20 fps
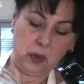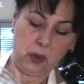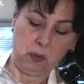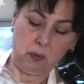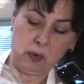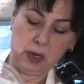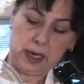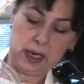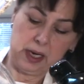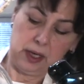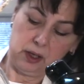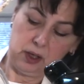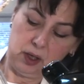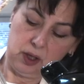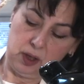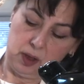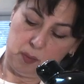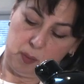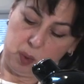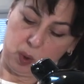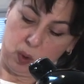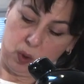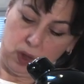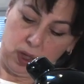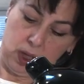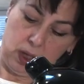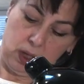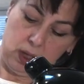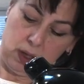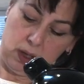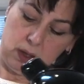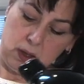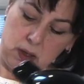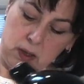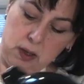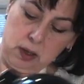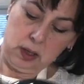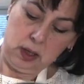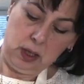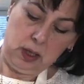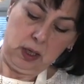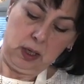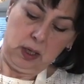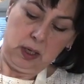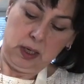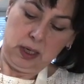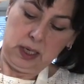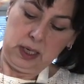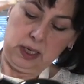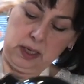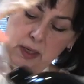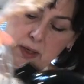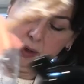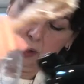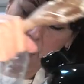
right into the bowl. And there's